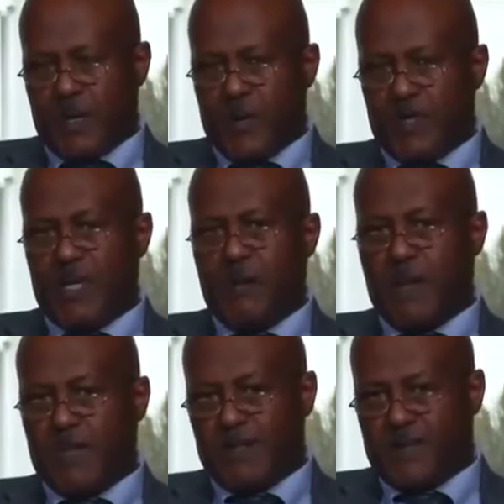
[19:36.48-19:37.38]
was
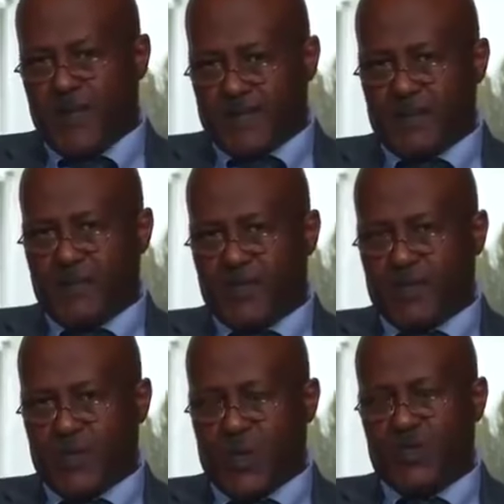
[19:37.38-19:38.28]
among the
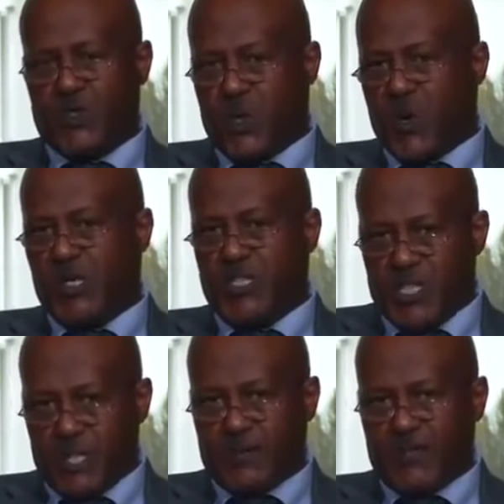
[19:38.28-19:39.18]
victims, those thrown in
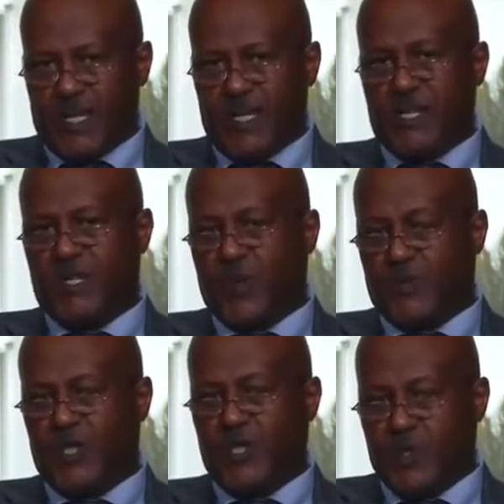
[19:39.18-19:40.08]
jail, the leaders
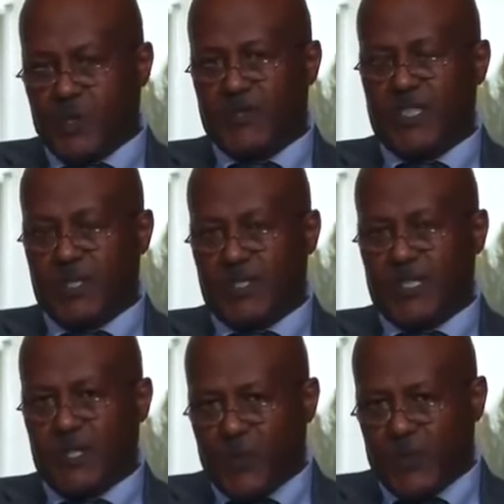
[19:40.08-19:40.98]
of
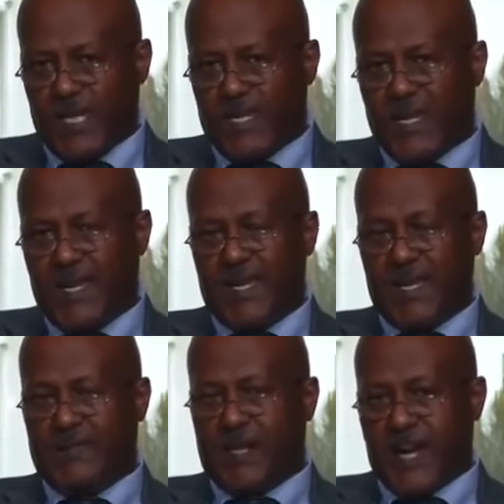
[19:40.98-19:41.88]
CUD.
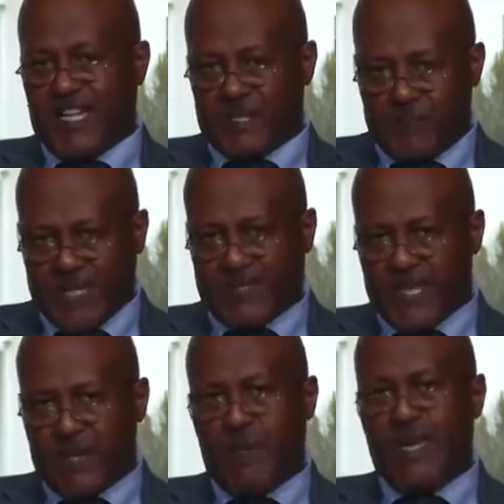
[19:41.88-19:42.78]
He tried his best,
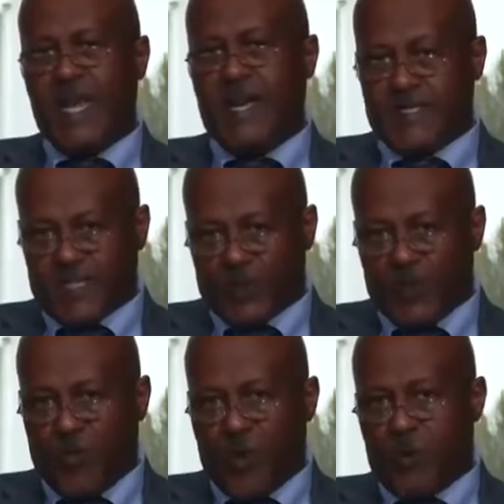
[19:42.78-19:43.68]
and many others
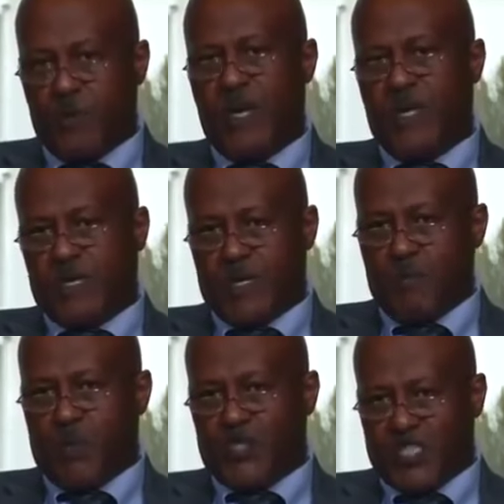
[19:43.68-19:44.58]
who formed
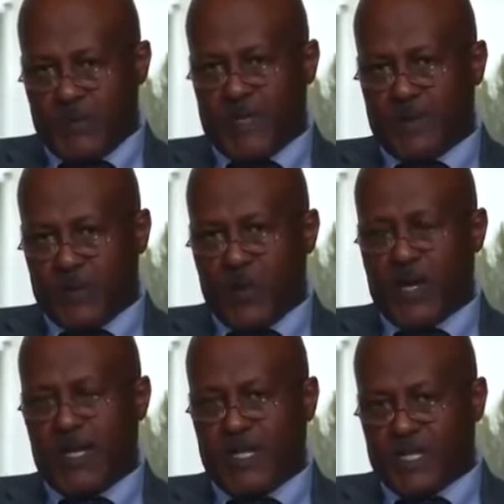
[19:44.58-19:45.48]
Ginbot 7
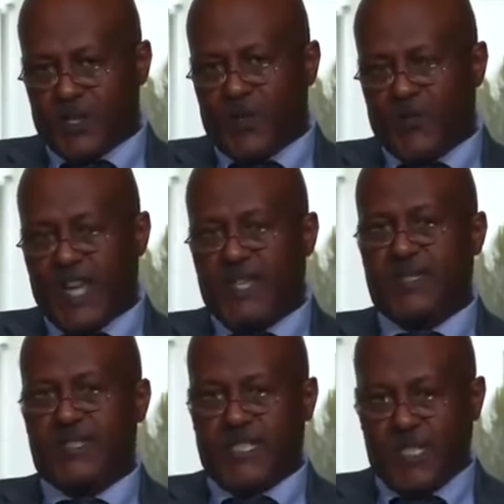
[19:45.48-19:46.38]
were leaders of
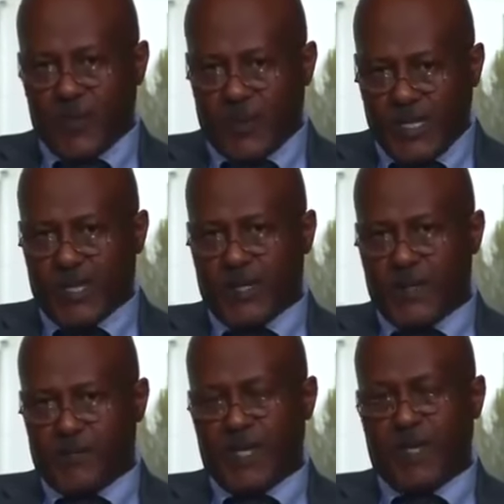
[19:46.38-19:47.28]
that CUD,
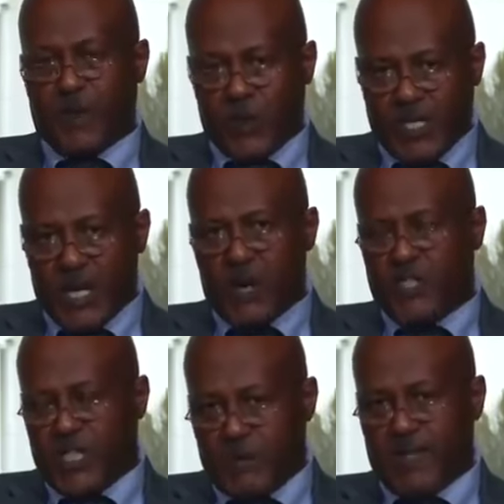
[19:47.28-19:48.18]
including
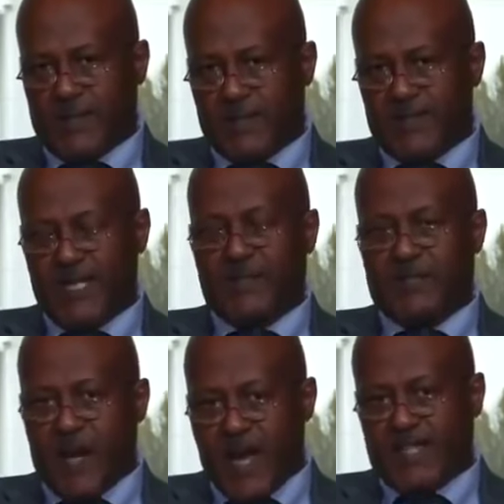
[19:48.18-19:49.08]
our chairman. They
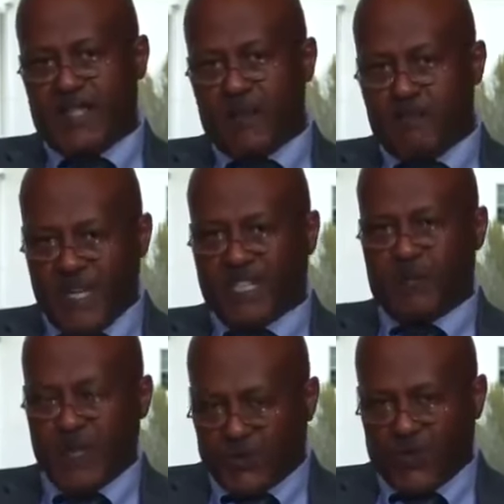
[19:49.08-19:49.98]
tried their
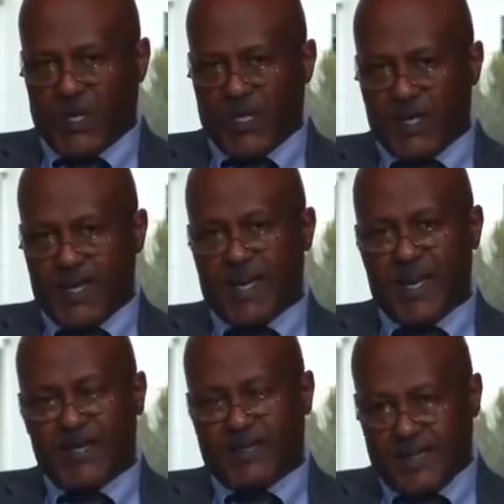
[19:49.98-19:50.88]
best peacefully.
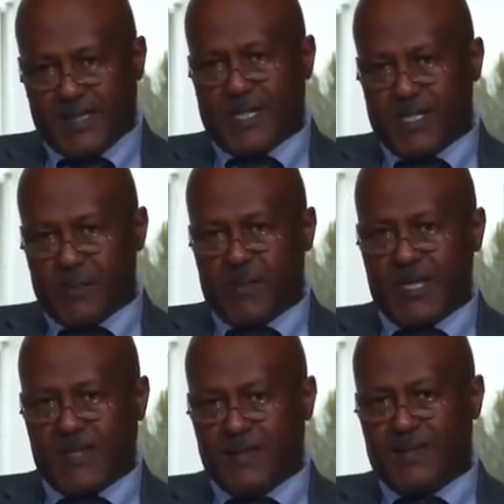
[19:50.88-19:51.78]
And this regime
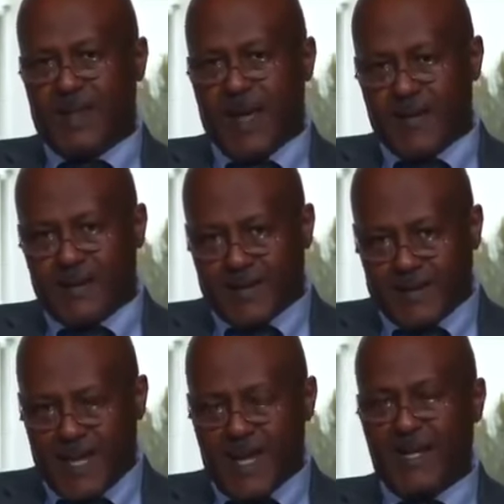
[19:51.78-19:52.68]
doesn't
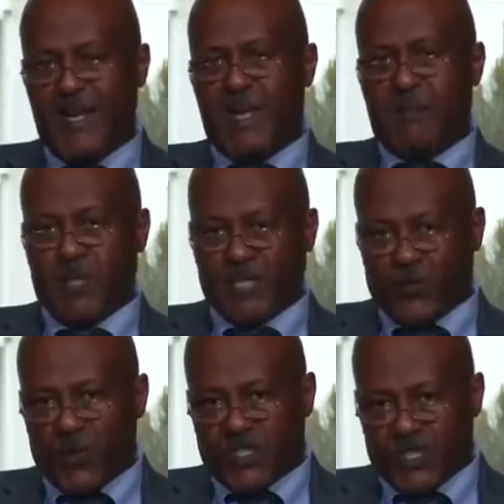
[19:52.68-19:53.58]
understand
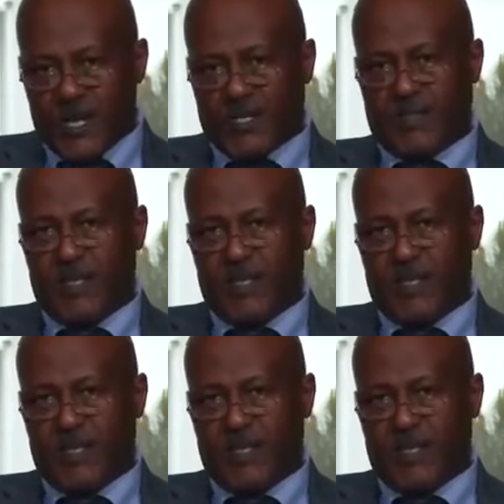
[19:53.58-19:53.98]
peaceful struggle.